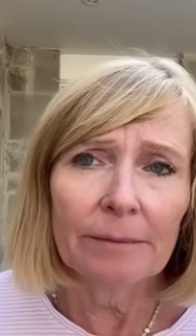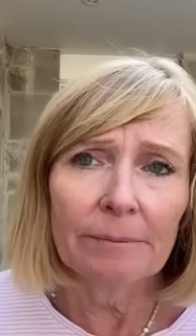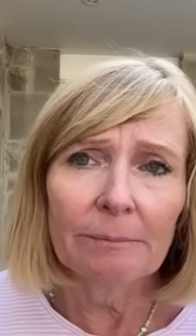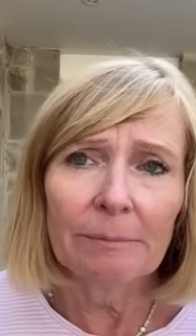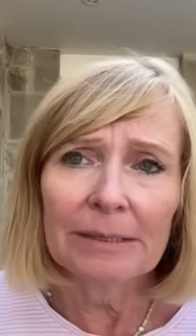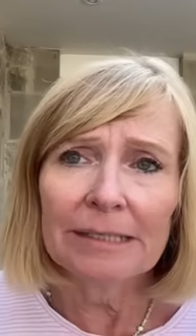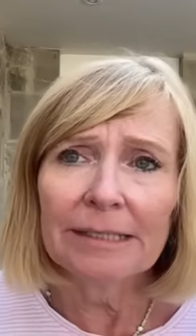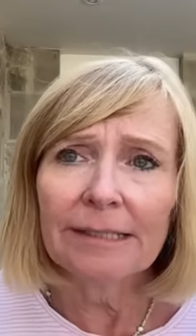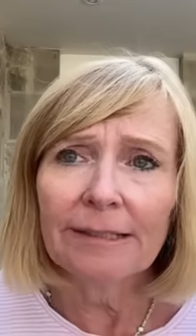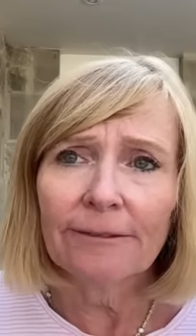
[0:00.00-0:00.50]

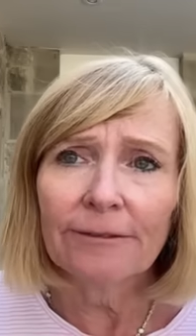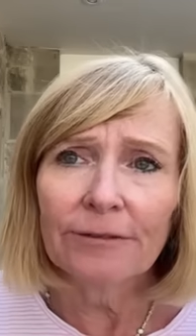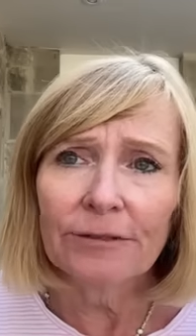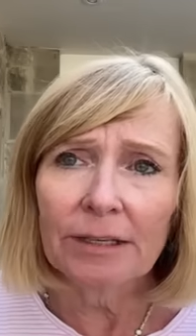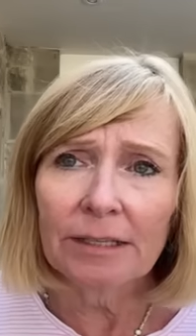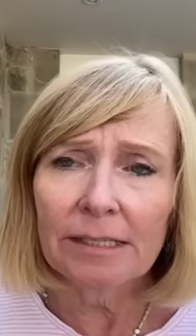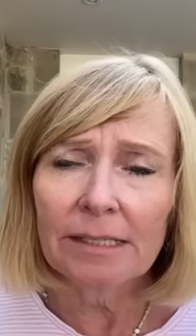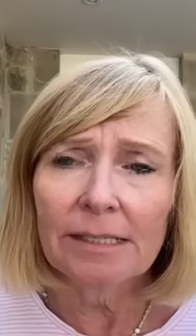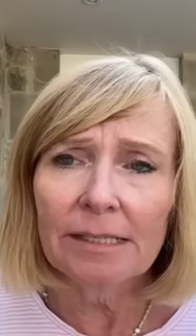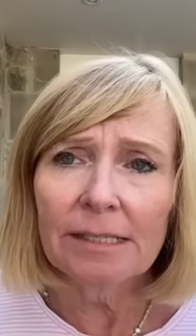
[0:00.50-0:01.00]
belief
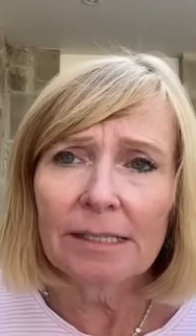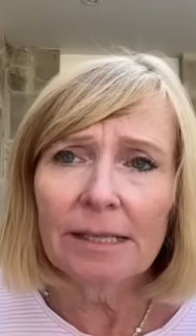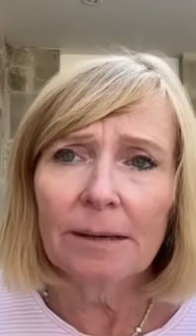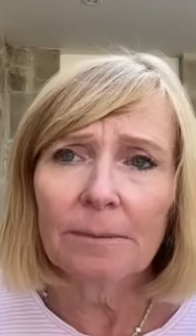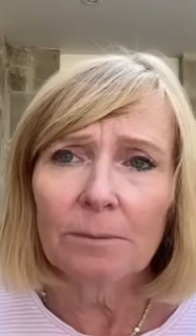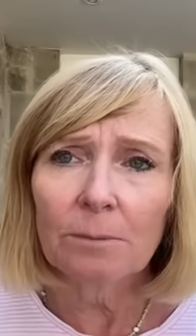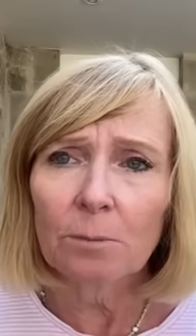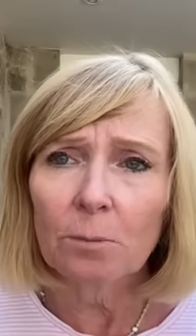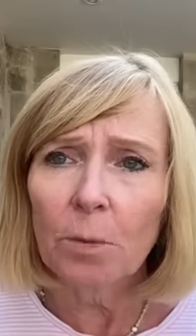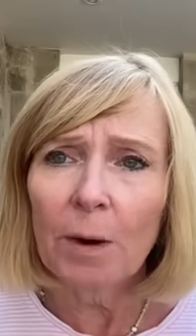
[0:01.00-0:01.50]
that in
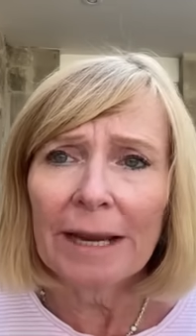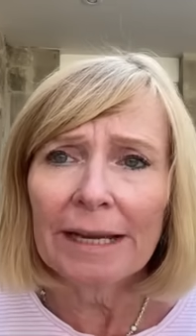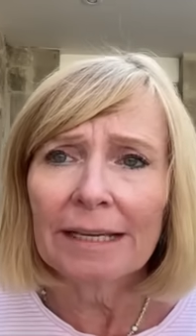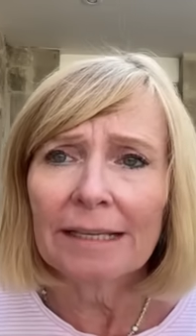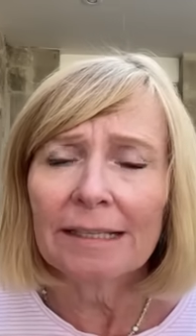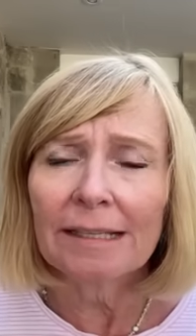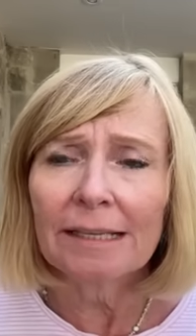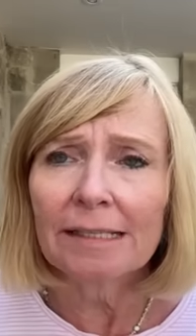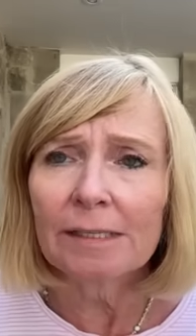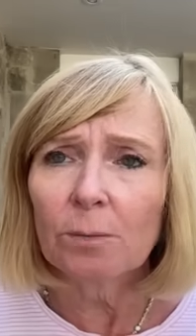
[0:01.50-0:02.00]
some way
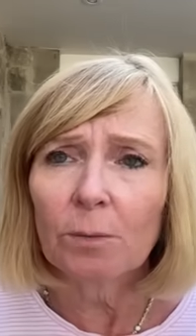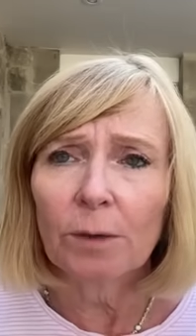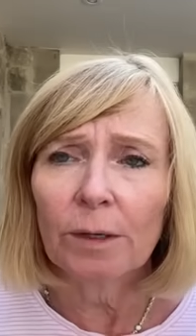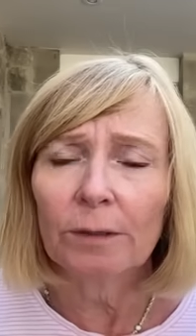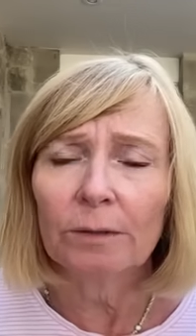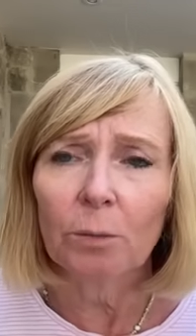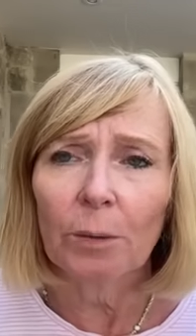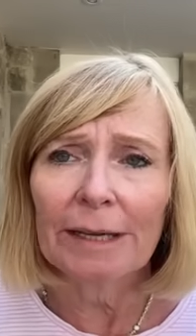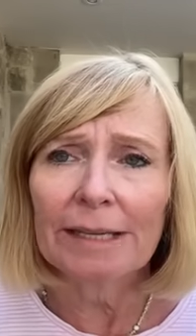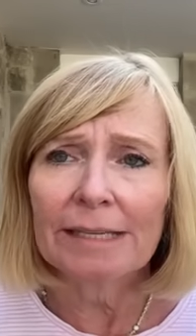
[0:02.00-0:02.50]
it's worth
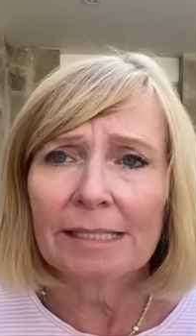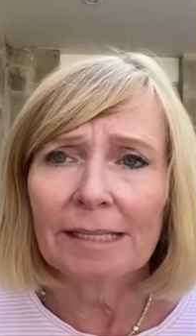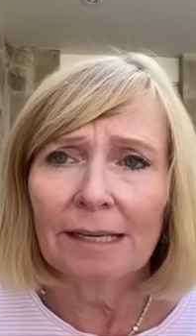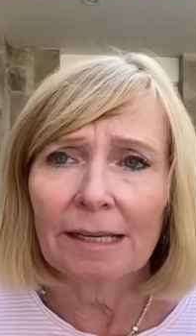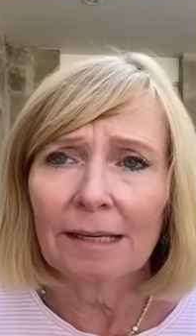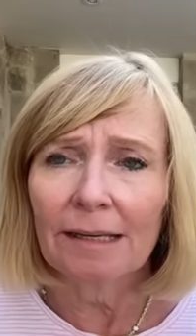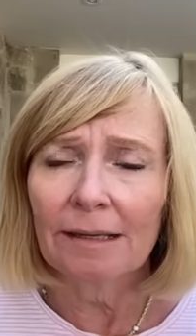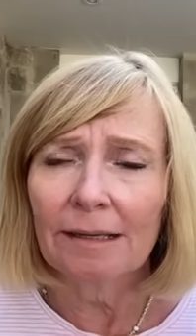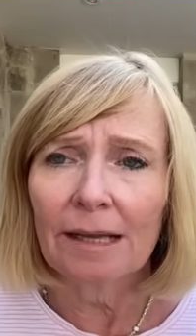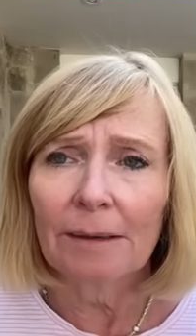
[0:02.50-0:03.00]

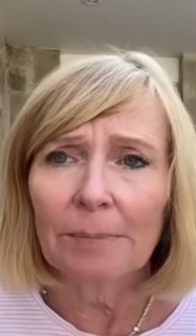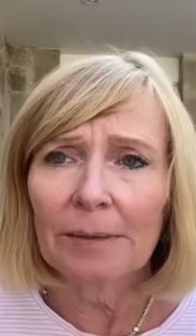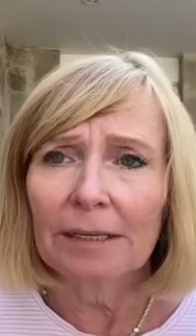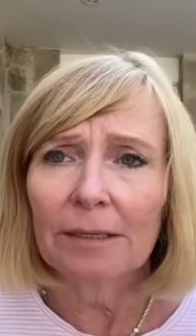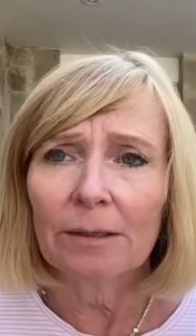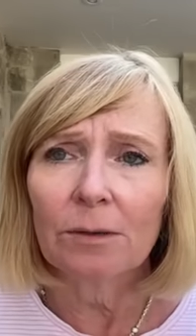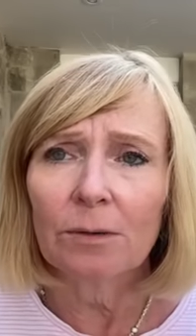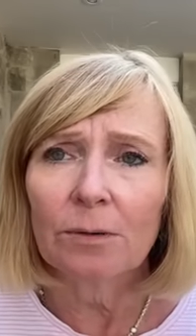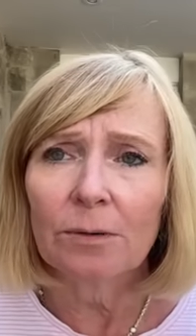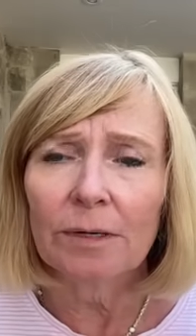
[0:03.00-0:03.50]
waiting a bit
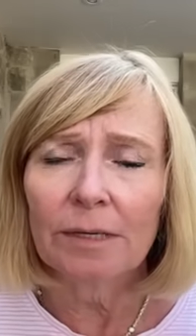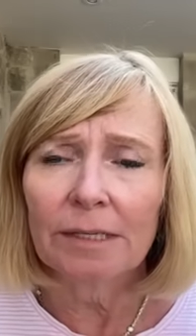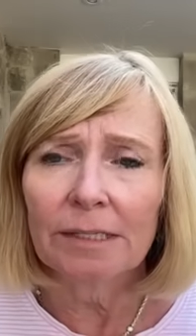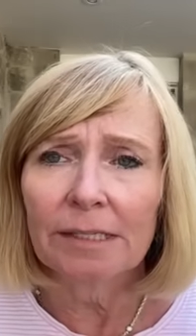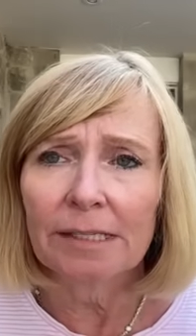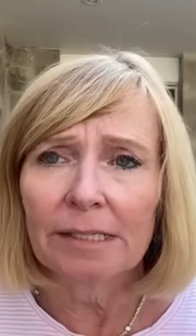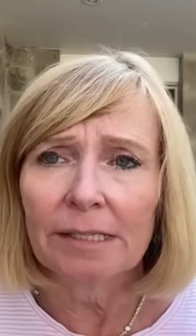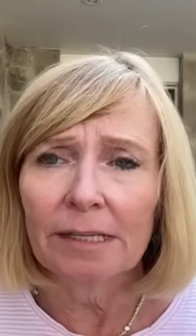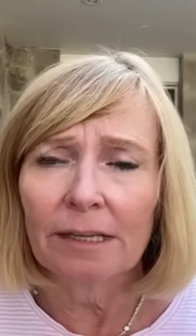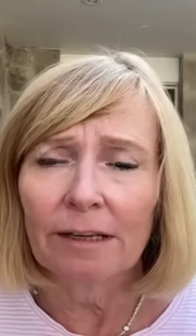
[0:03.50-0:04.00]
longer to
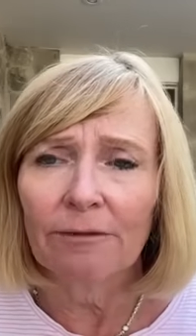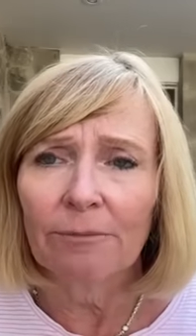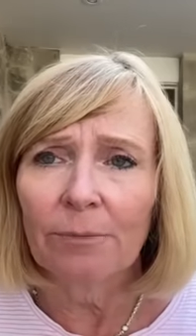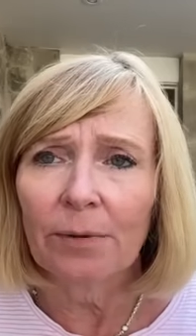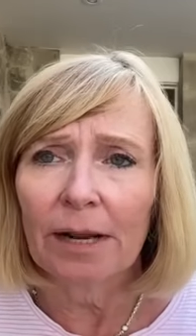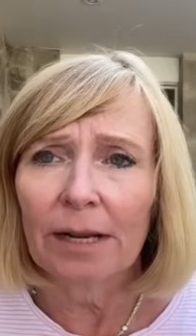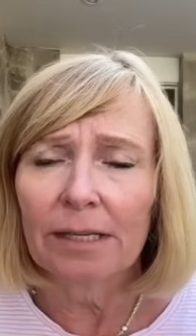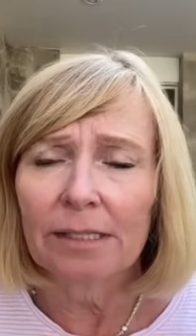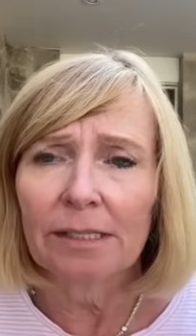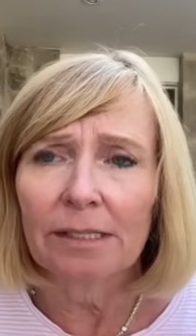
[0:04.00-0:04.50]
see if
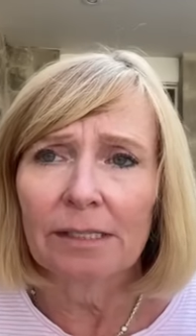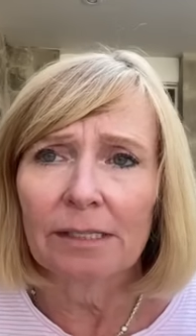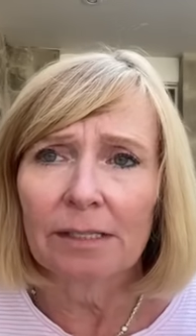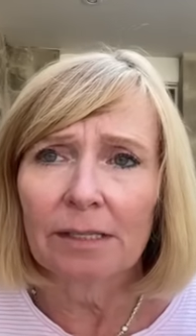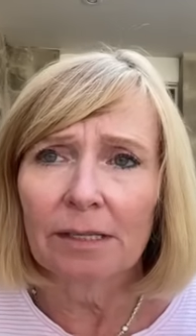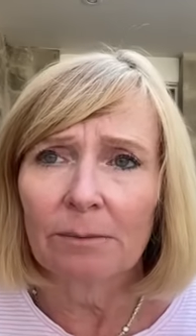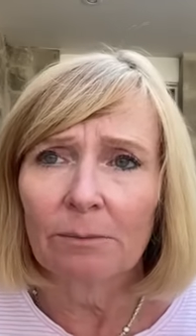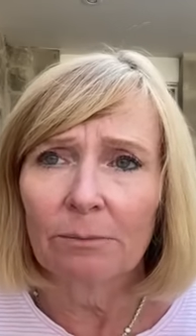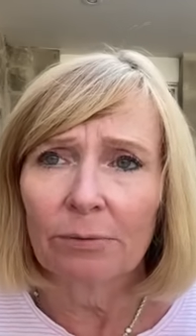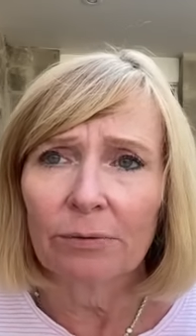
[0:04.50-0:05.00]
Brexit
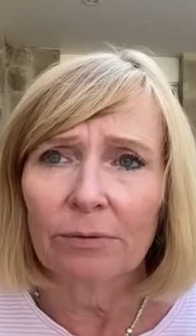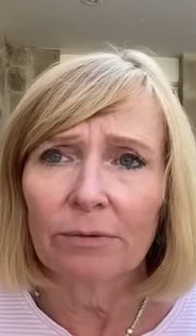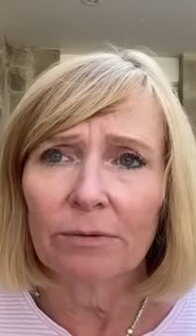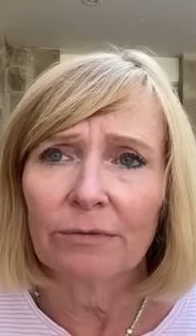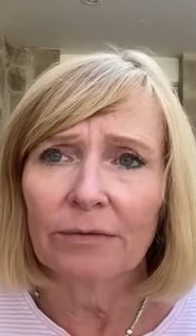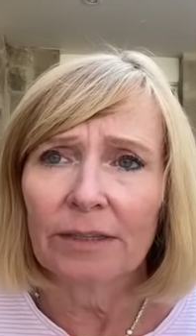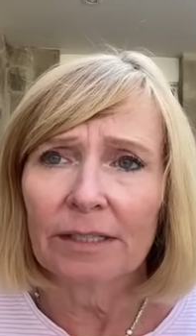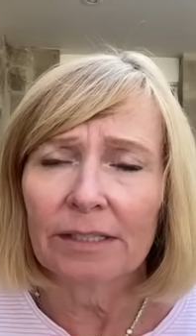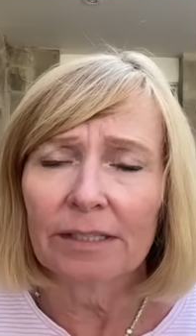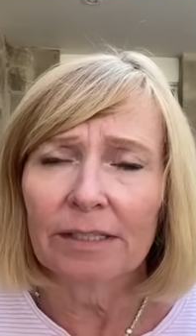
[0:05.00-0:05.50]
can prove
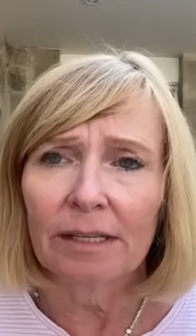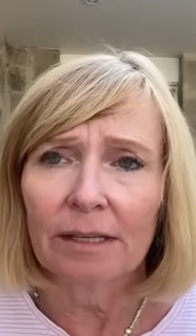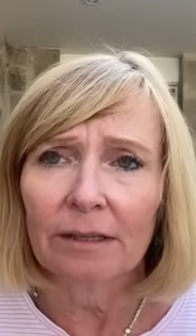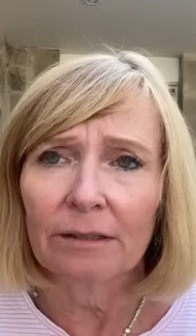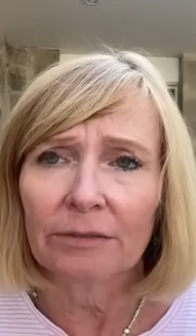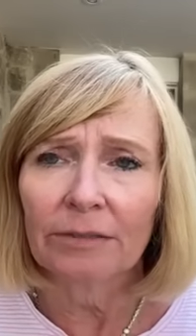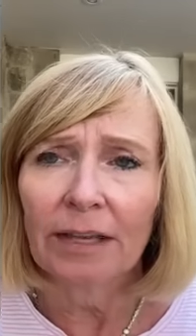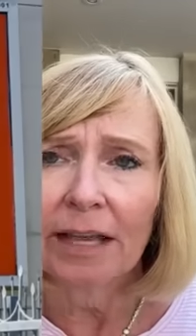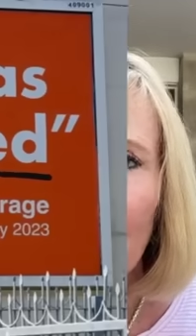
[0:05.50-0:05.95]
itself.